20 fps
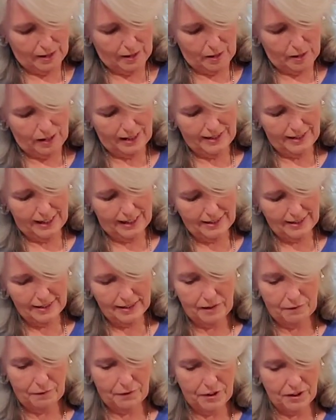All right, that's
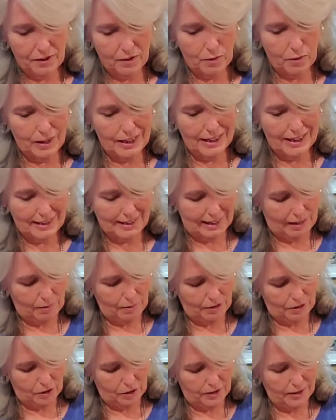enough for 3
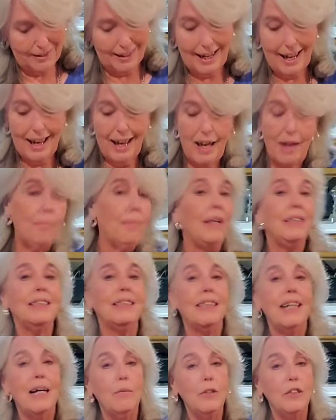sandwiches, and I have my
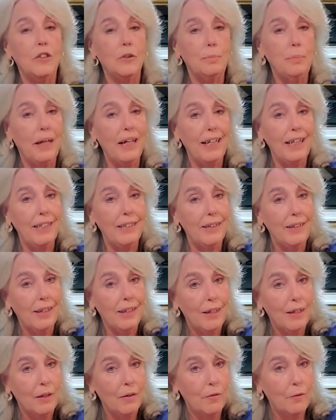sandwich made
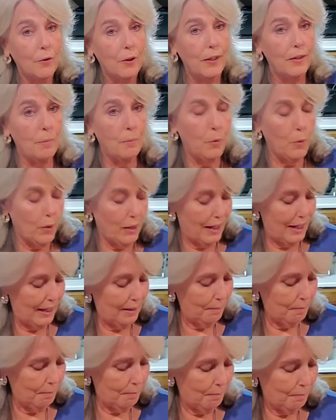for in the
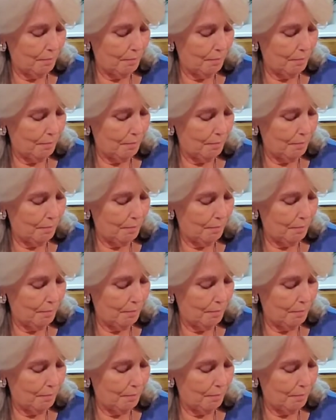morning.